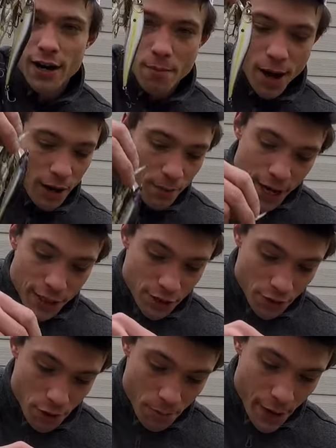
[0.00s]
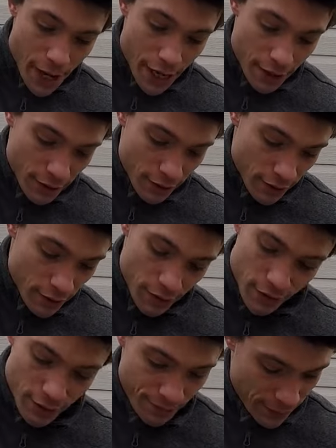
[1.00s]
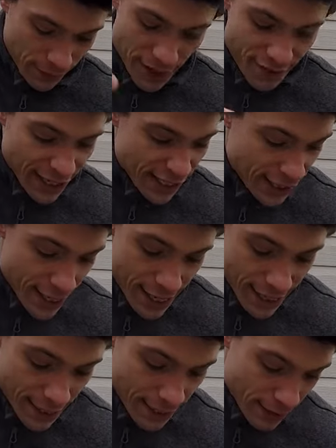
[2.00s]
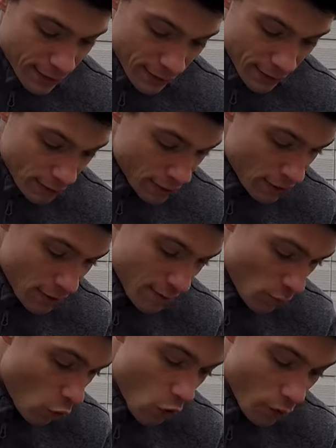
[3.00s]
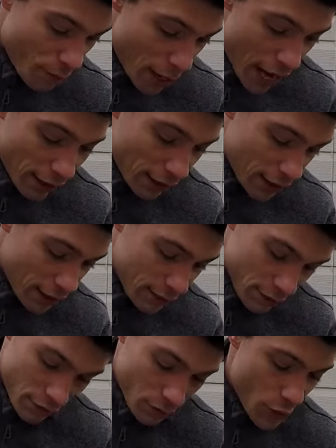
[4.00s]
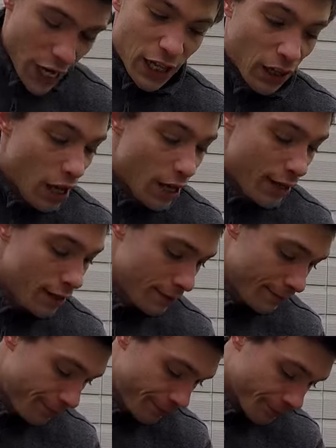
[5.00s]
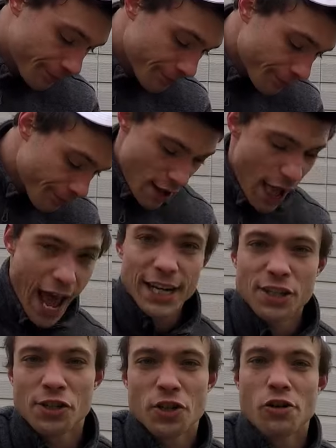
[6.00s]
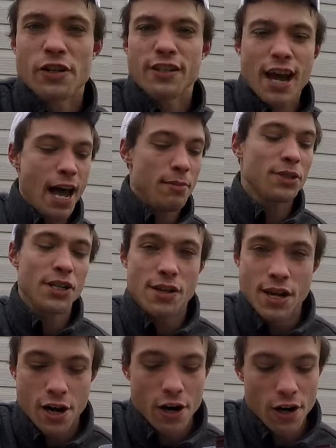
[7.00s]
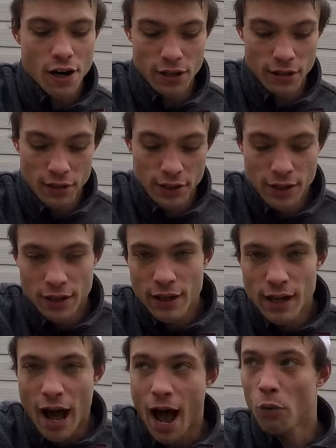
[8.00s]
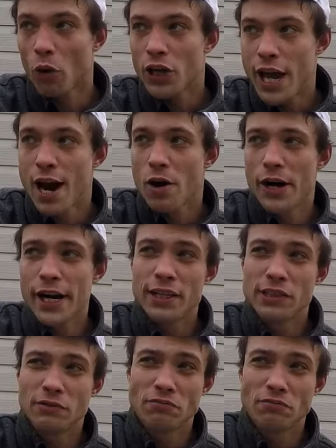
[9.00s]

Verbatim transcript: and a Megabass jerkbait. Livingston, more Rapala, Rick Clun. At certain times of the year, I will carry